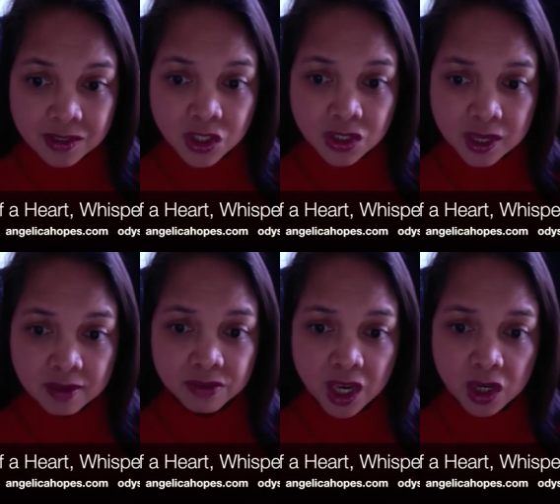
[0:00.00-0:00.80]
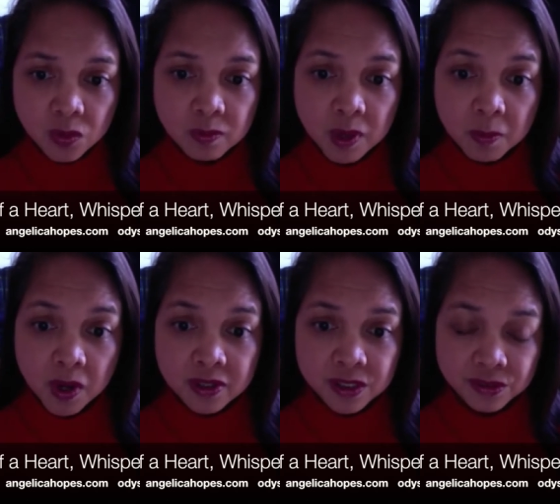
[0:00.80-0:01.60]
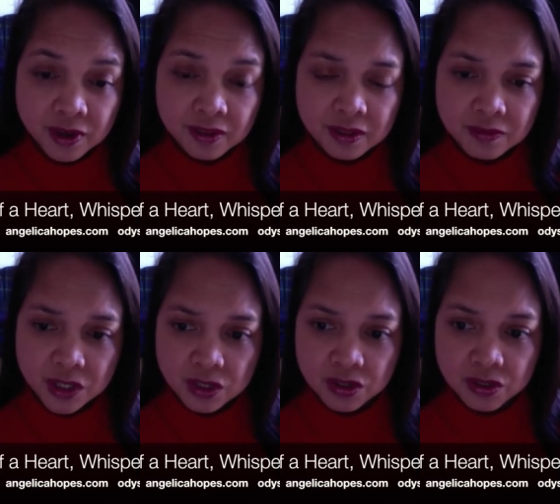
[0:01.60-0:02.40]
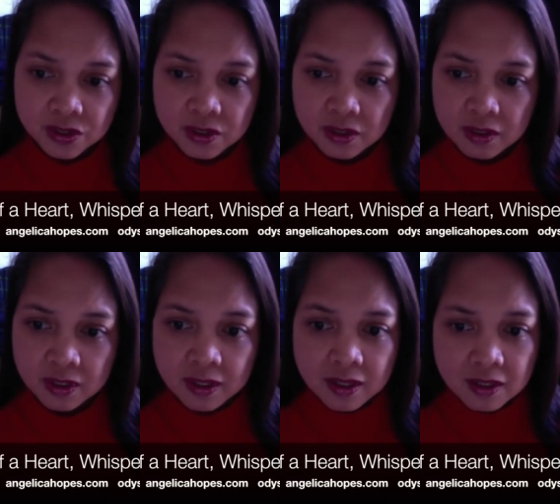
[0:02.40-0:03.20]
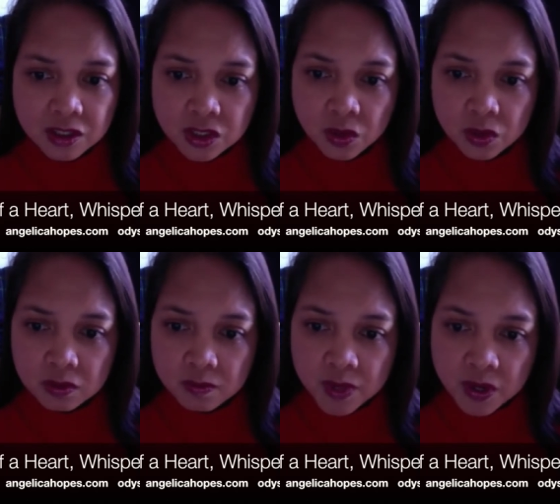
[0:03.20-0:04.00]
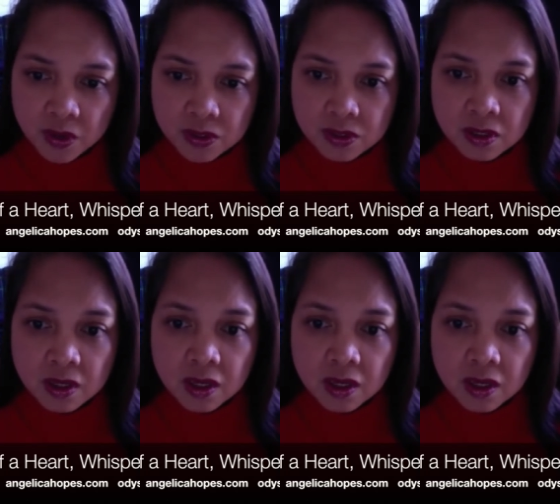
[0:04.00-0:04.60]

she's safe here with my mother's relatives in Chur. That's good, because